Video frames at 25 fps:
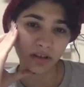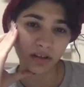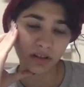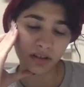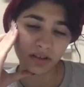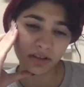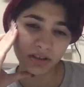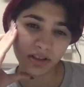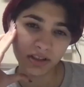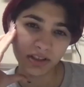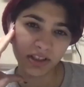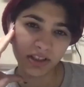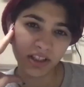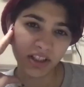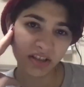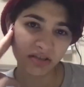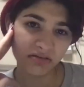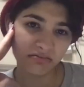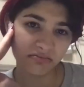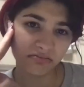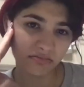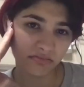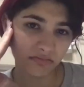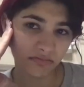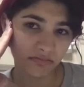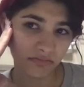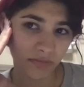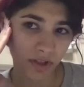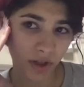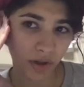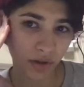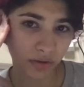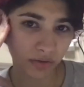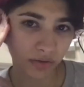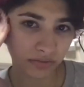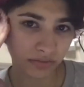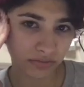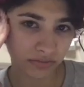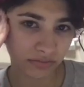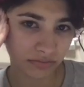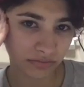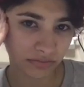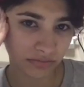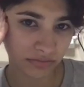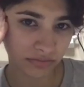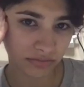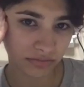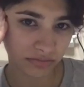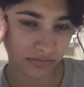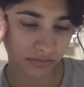Honestly, no,
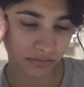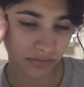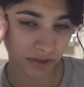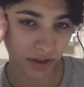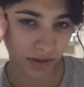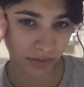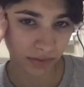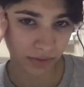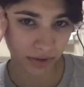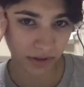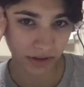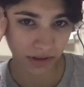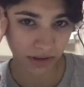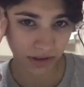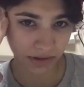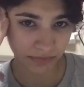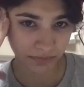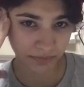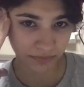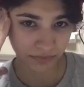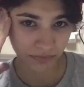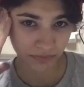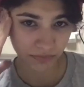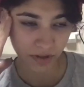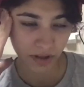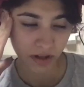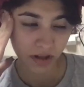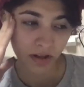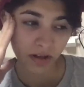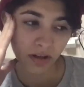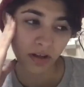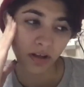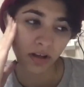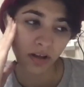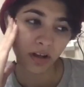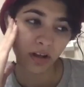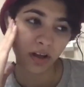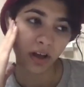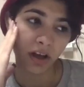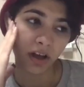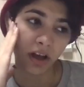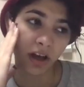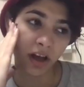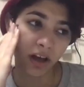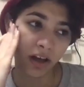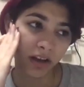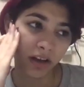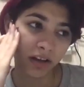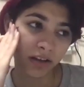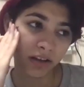not really.
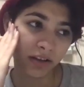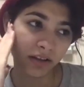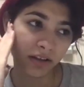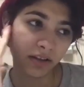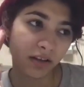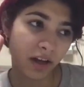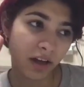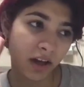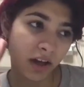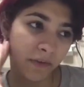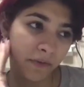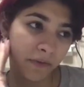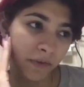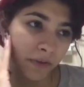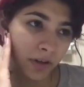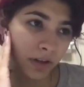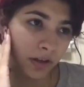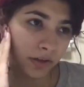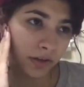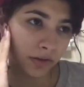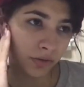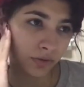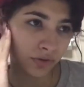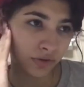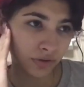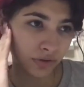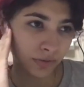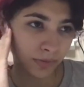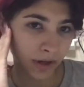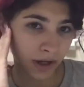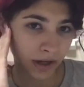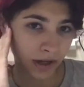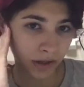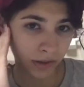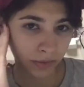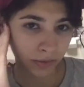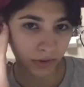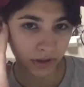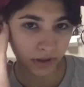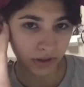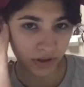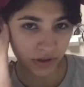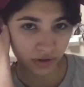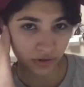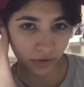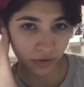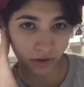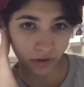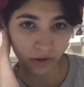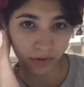I feel like YouTube had a really
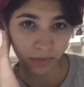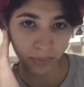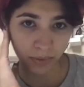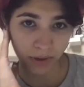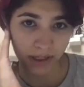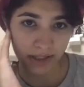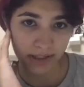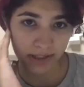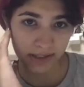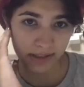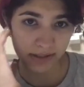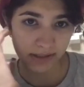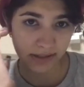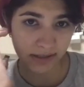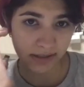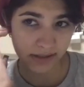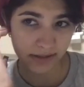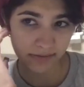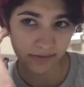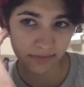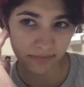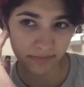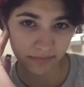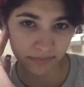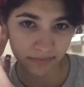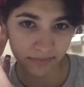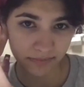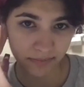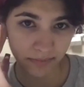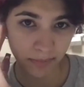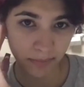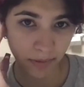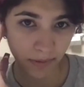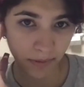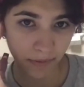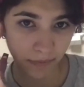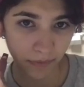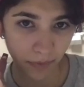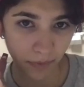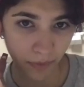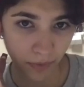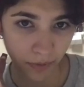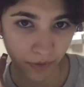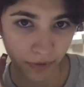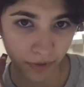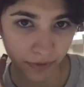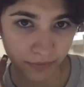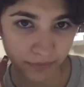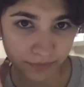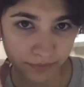strong presence
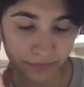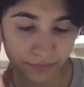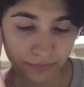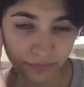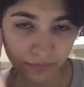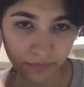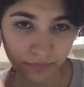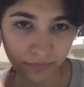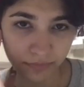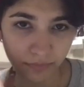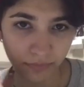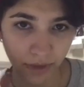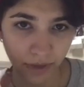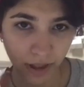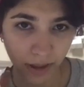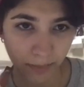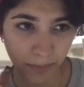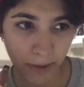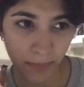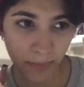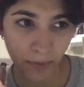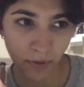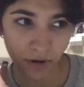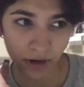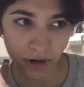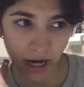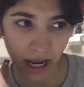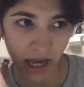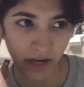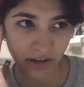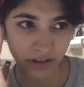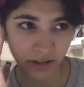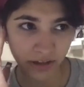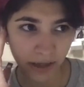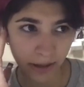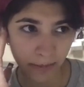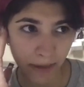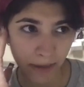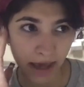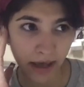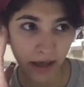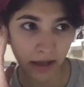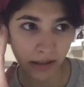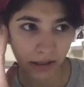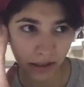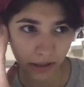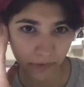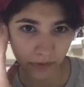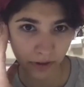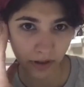before. Like people could actually make a
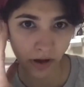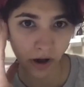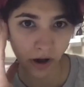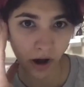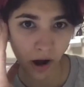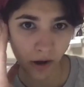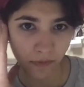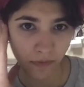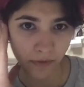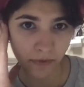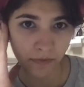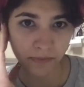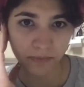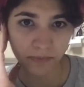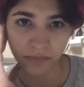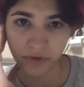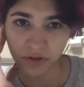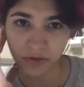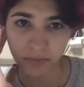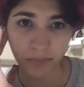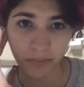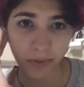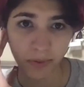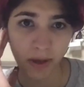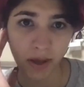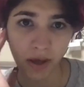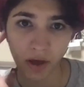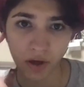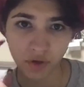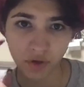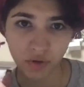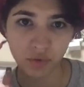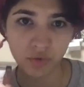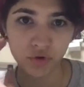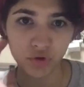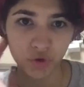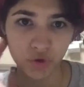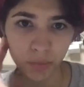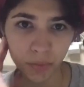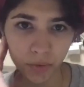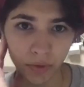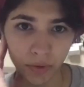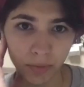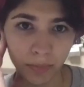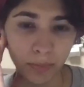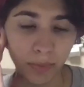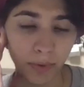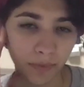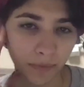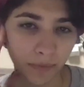living off of just being a YouTuber
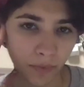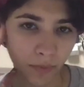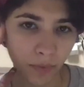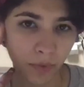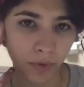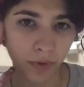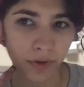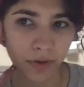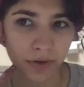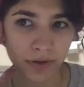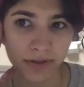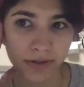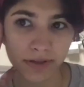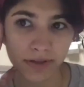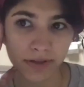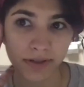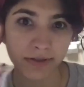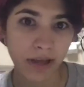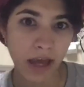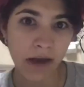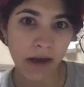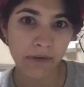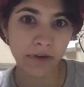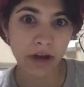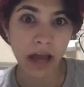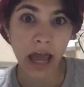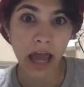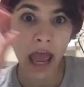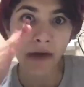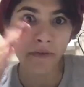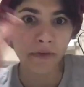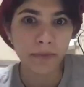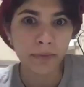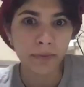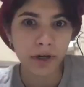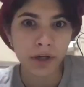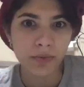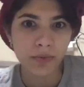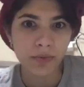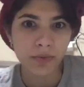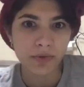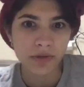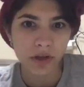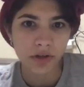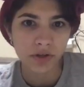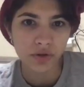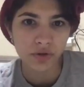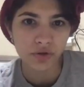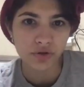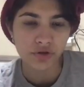before, because everybody was
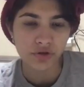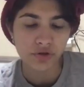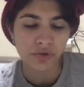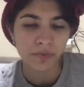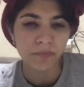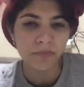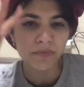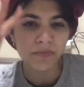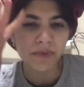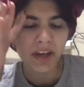on YouTube.